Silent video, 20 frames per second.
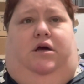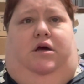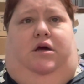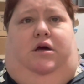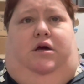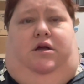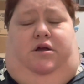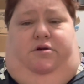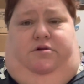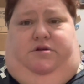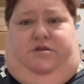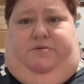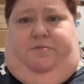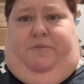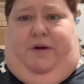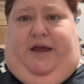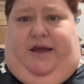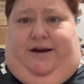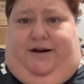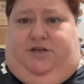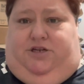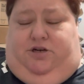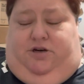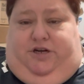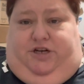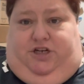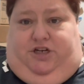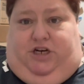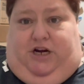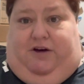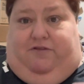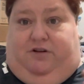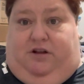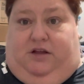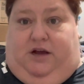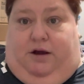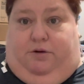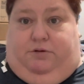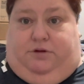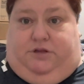And he was the manager and he traveled a
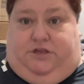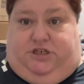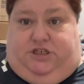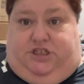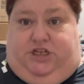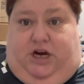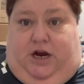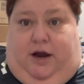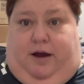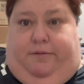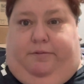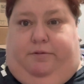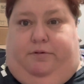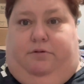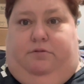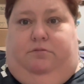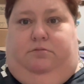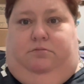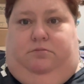lot with his job.